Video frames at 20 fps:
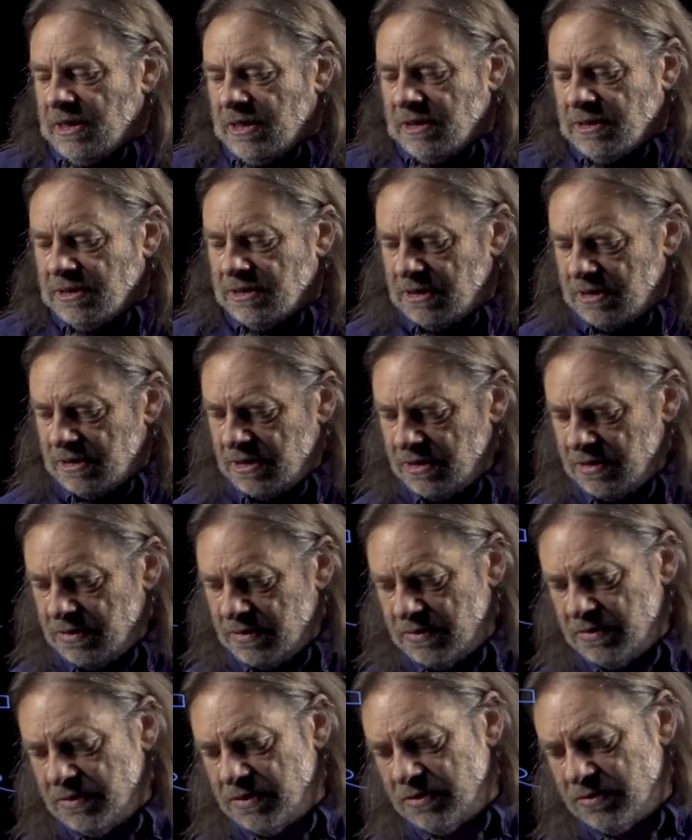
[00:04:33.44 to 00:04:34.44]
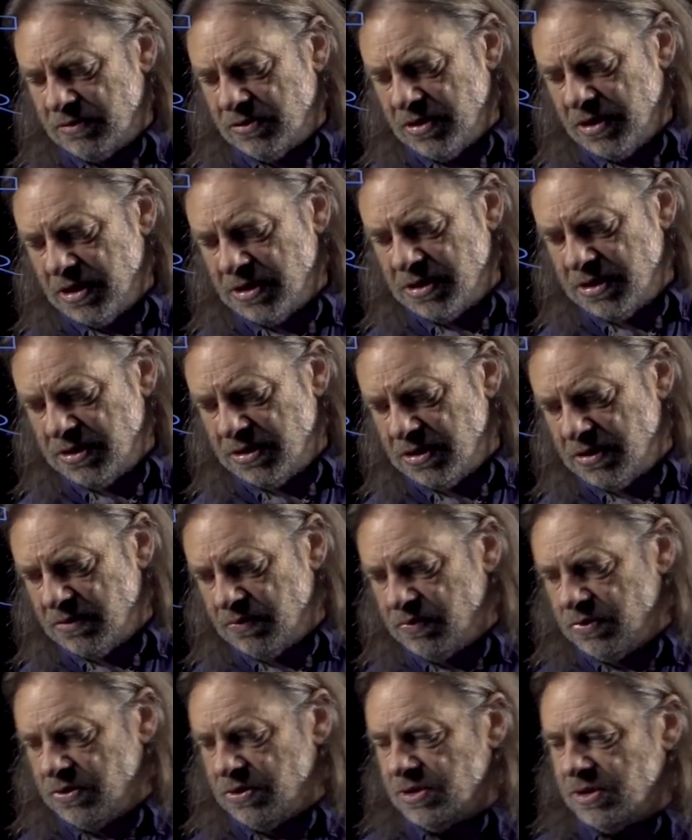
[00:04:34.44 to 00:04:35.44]
So those are attracted to the
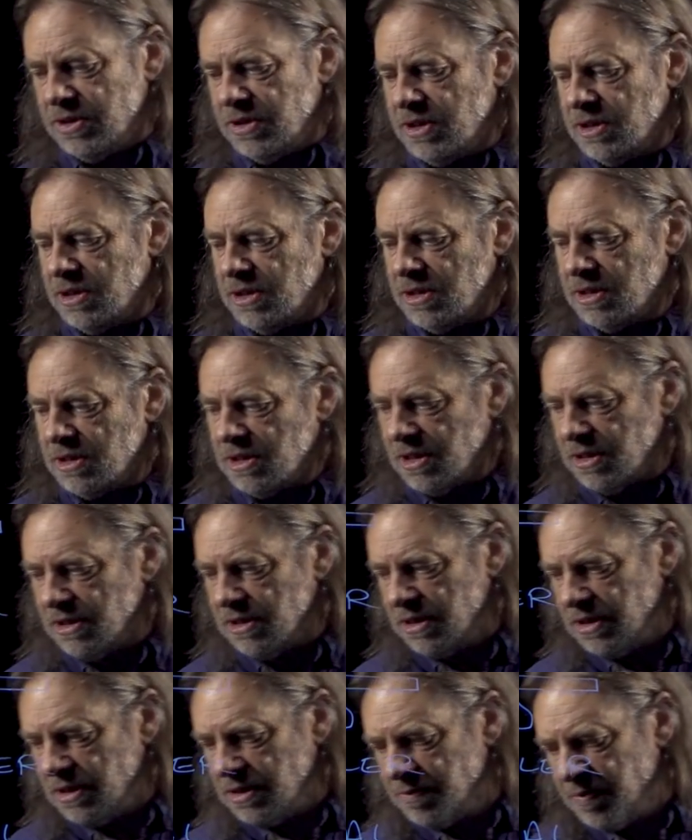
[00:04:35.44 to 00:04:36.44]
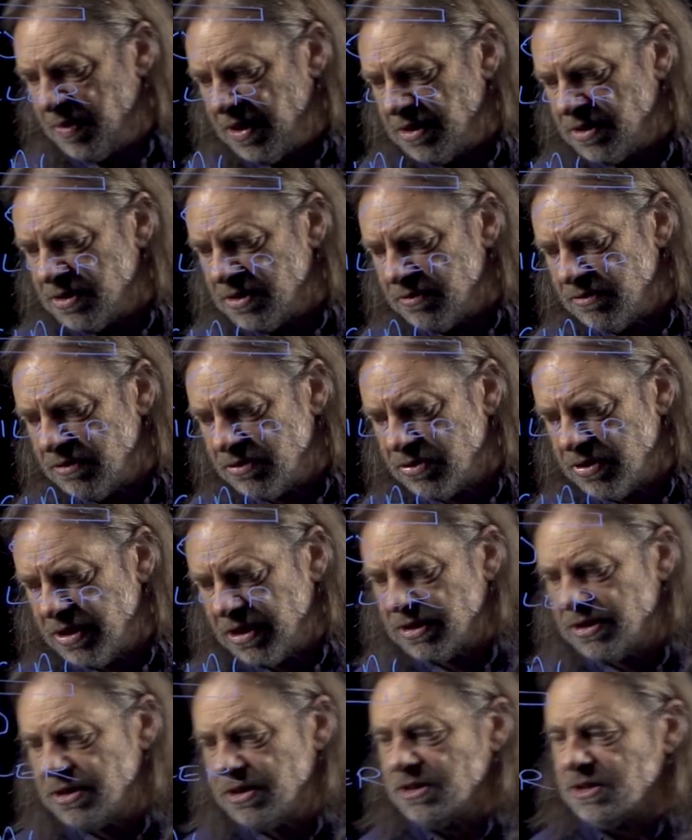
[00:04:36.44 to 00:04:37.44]
wood, and these bits are
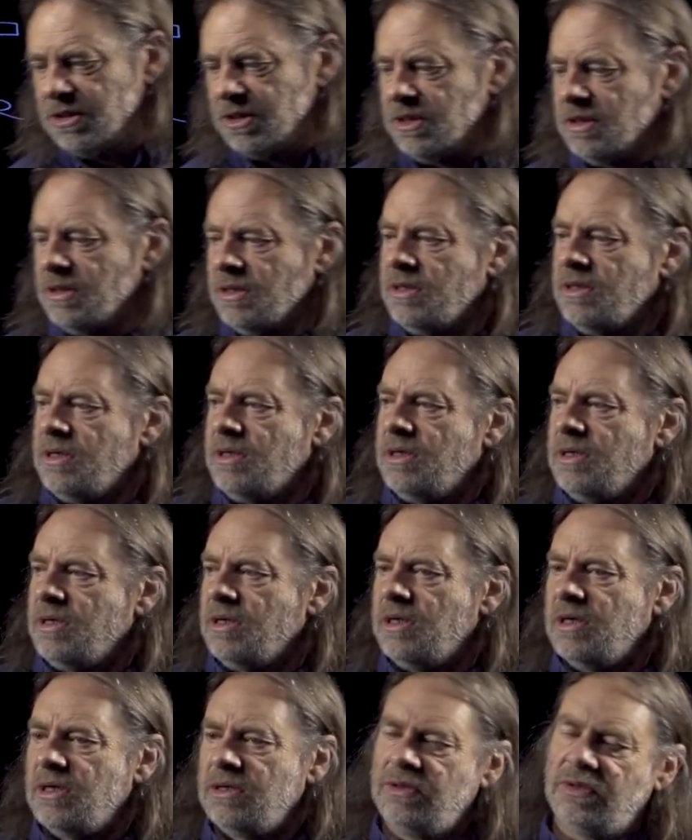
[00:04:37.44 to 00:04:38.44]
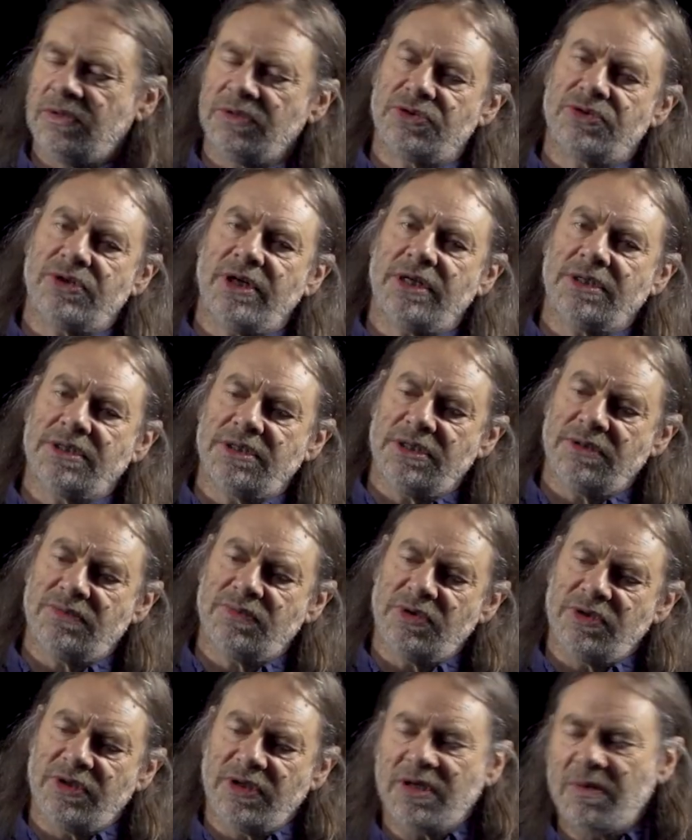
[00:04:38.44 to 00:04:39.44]
attracted, not attracted,
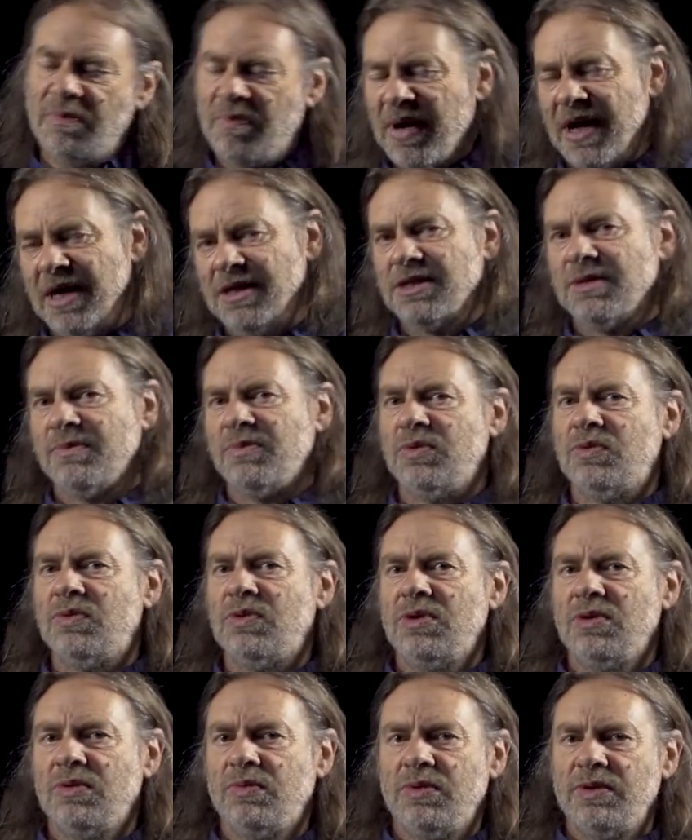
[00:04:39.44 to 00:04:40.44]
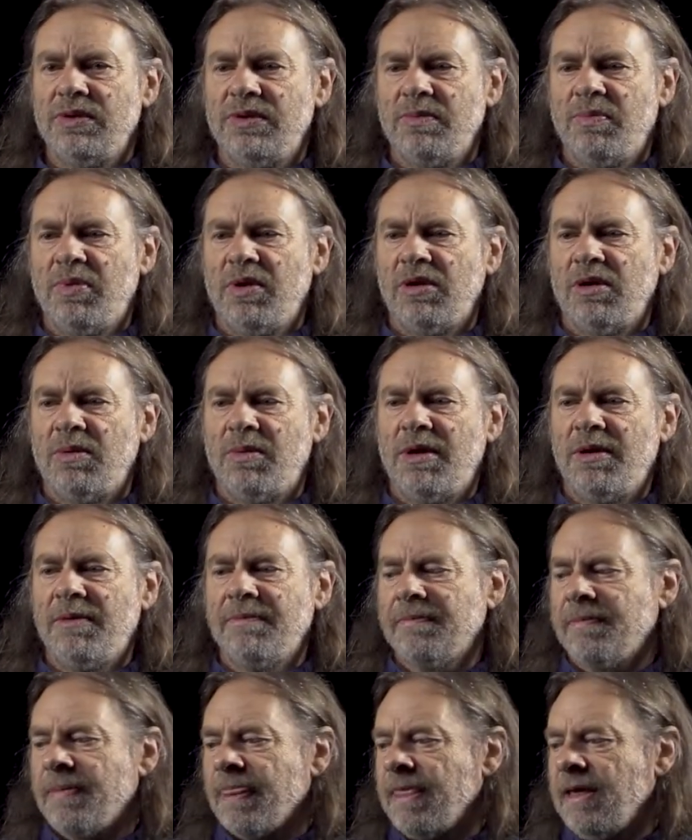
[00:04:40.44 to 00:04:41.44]
well, they're compatible with the polymer
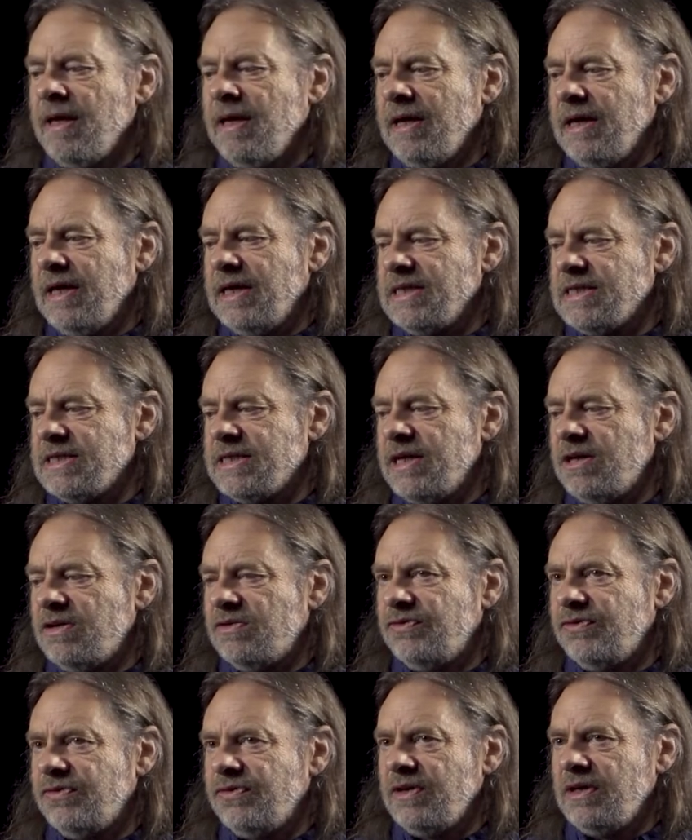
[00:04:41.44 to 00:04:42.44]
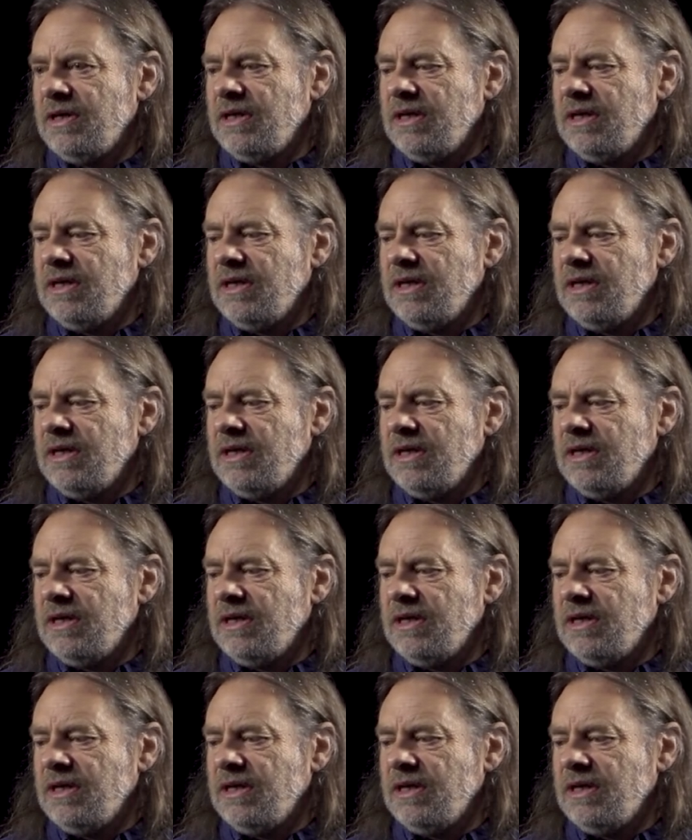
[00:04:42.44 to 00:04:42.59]
itself.